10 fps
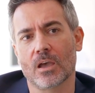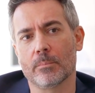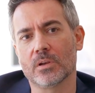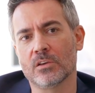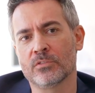
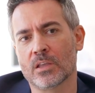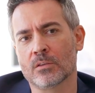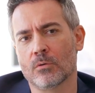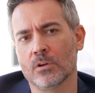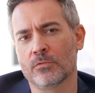I believe
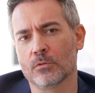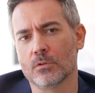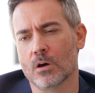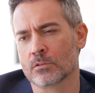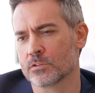that only few
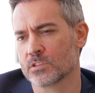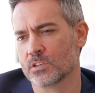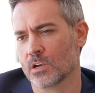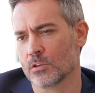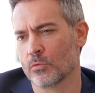doctors
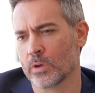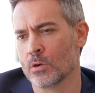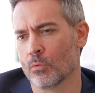here in UAE